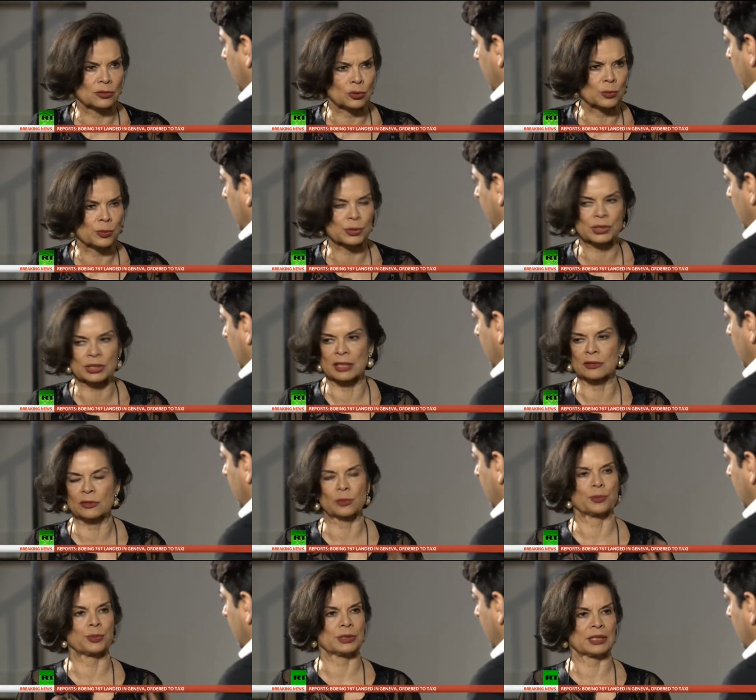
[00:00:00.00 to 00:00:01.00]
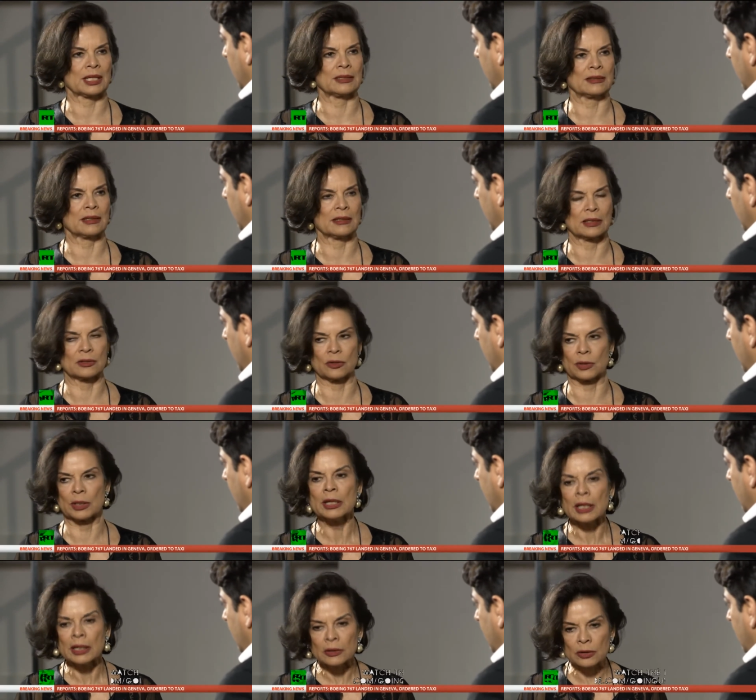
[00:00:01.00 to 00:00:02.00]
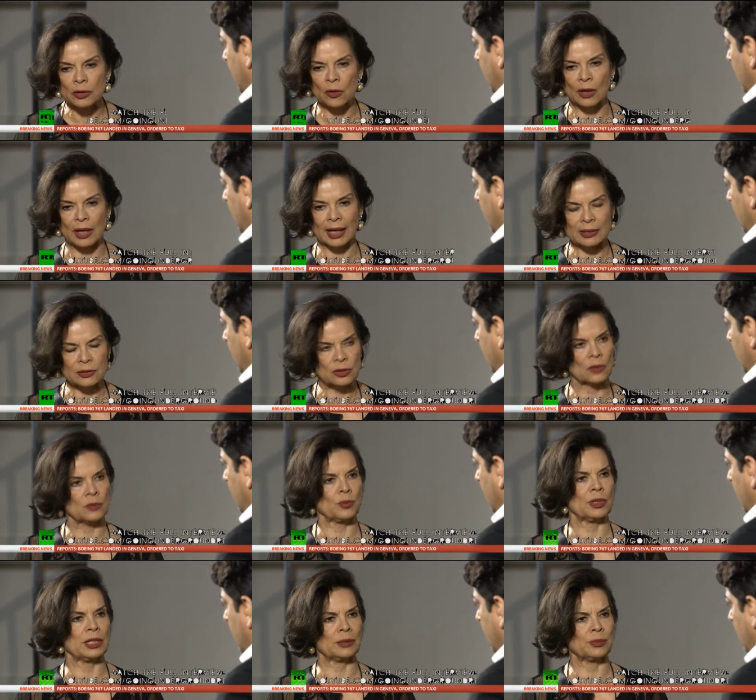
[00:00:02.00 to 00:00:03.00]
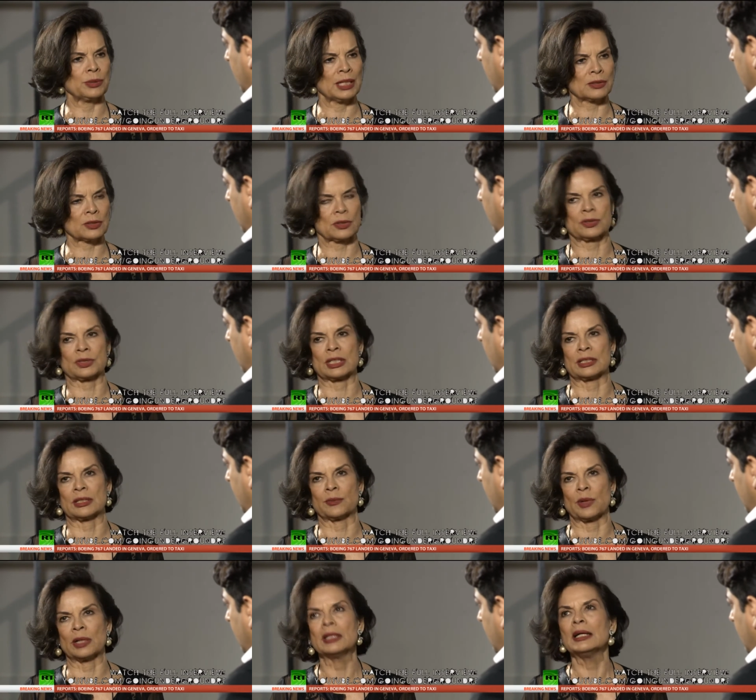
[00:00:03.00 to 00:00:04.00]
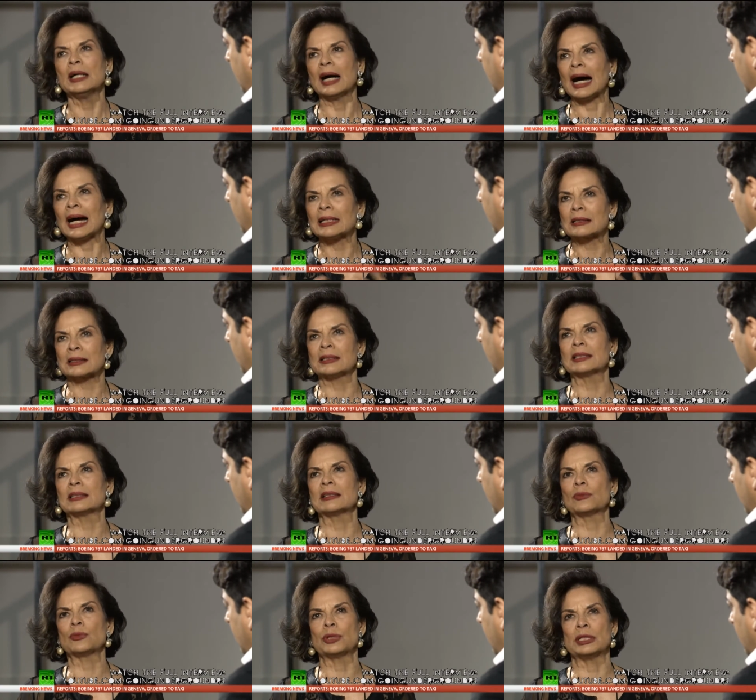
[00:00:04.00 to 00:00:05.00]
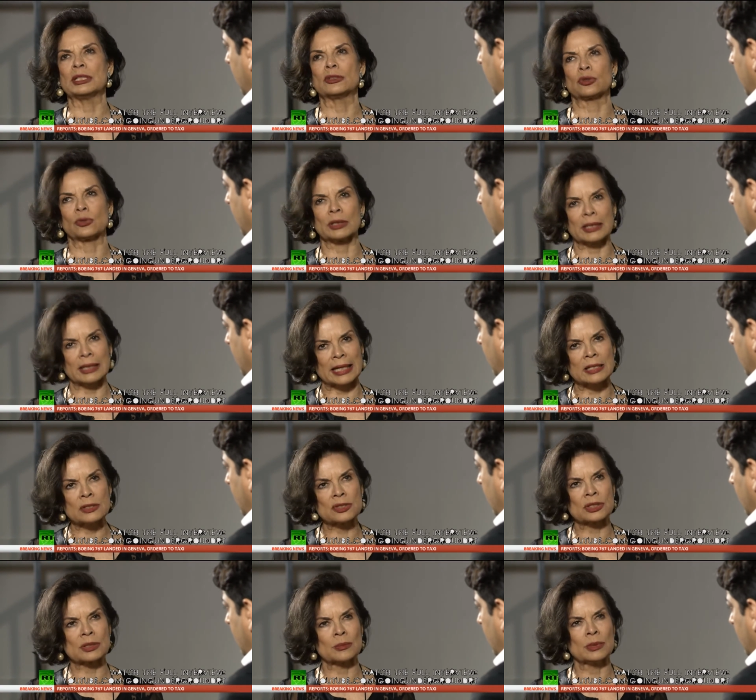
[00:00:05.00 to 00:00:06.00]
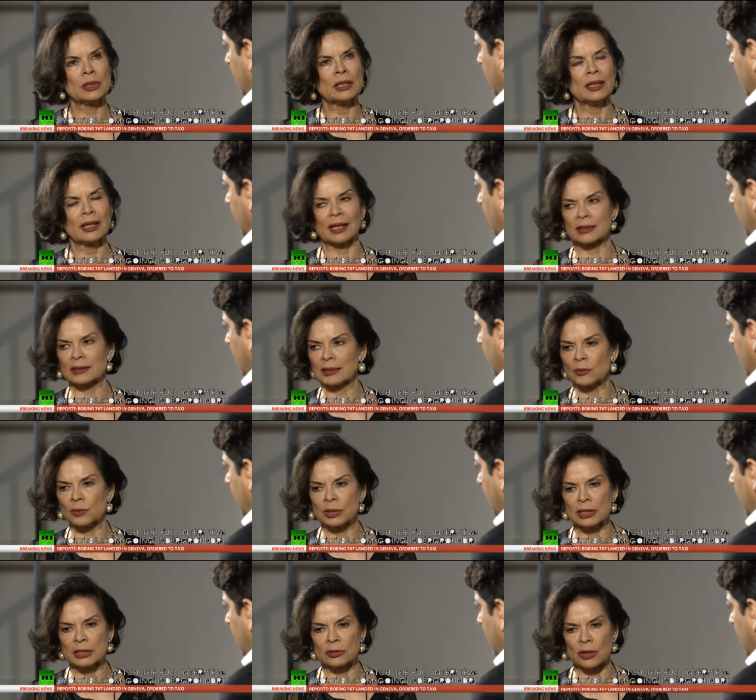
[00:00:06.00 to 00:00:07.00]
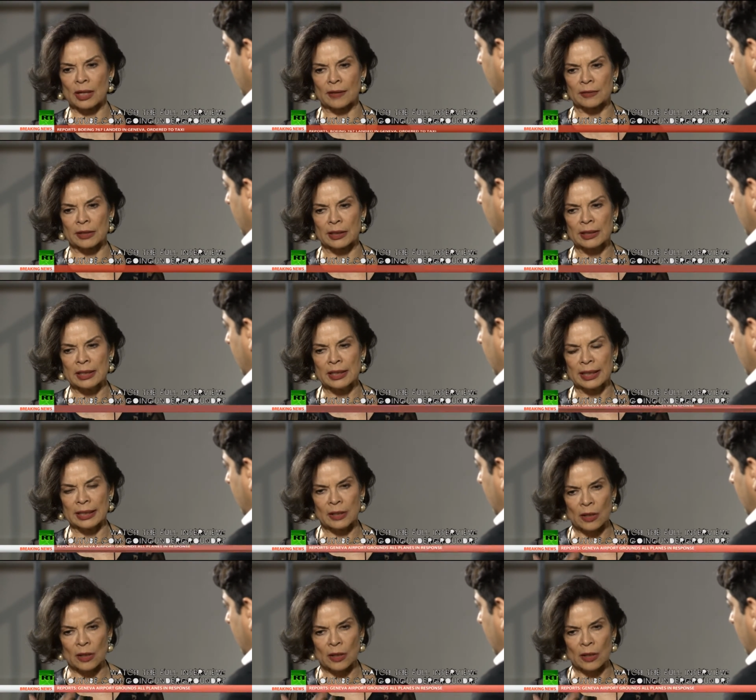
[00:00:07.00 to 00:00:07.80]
2% to pretend that they do it. No, I don't want to be associated with. I think that we need to engage them. I think we need to have a